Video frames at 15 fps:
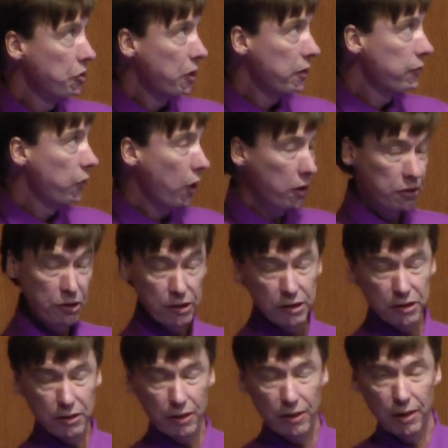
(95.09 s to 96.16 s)
Terry Fox
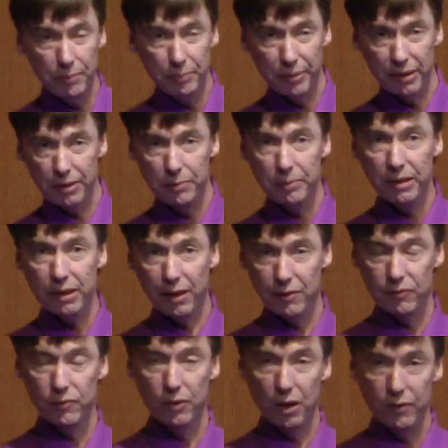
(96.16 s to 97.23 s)
is the epitome
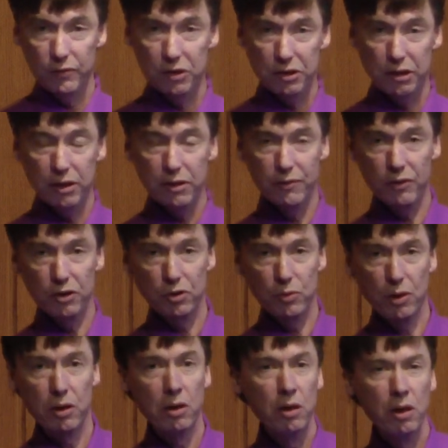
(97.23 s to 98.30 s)
of this
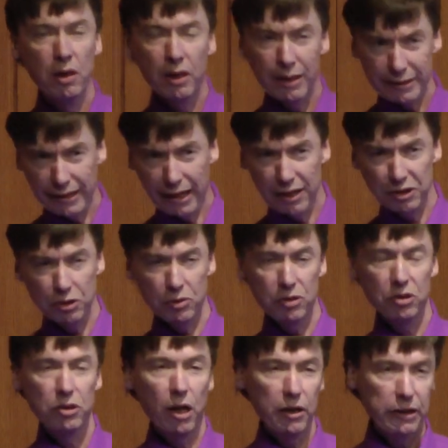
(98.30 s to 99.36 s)
individual. Cancer
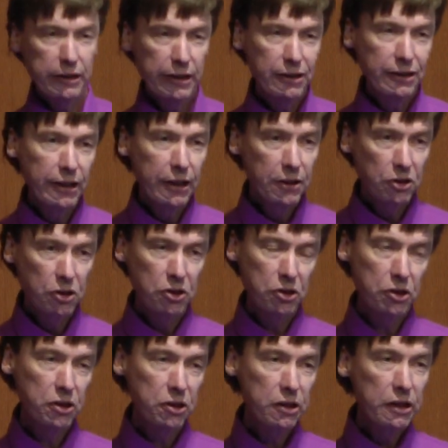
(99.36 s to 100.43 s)
is not a
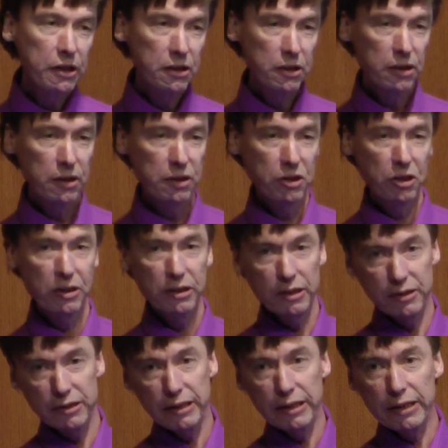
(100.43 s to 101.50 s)
contagious disease, it's a
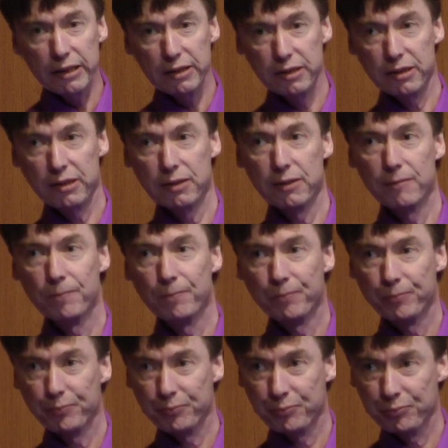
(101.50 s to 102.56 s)
disease.
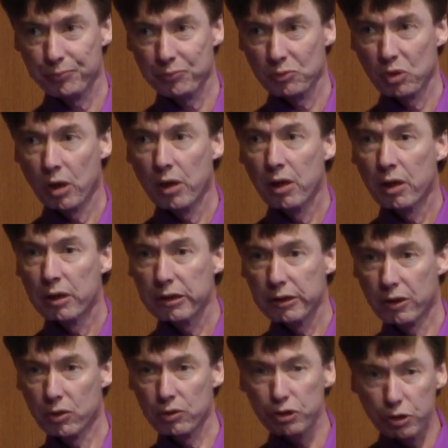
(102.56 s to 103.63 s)
You
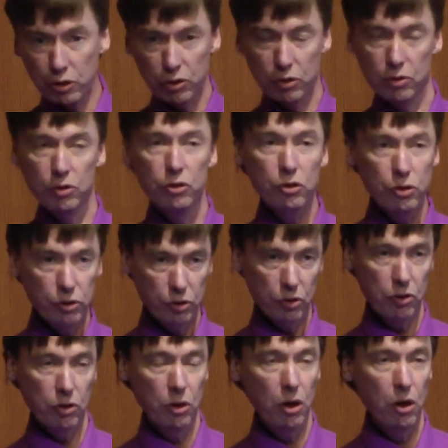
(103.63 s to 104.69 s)
know,
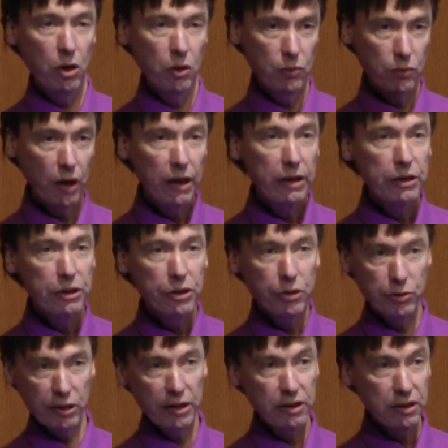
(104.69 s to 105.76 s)
you're all right.
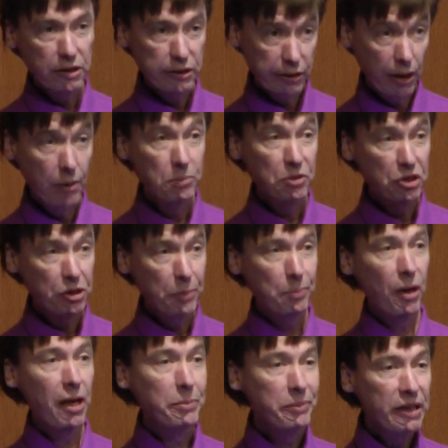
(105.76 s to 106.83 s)
You can come sit
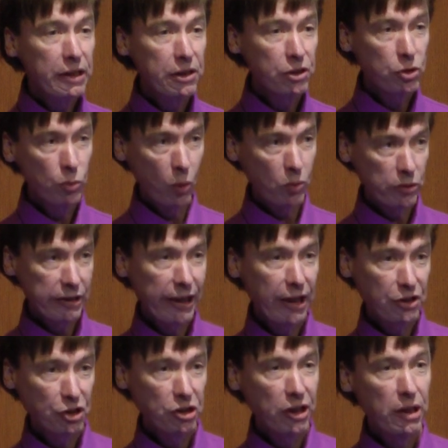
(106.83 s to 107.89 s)
by me and you won't
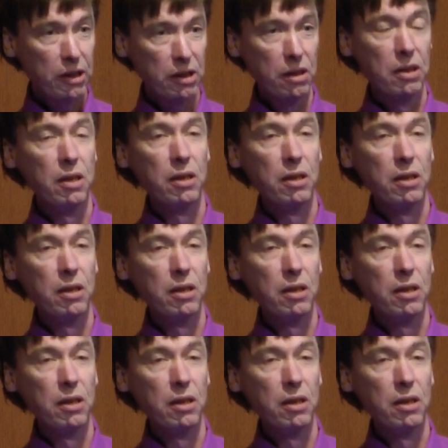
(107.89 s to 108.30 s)
catch it.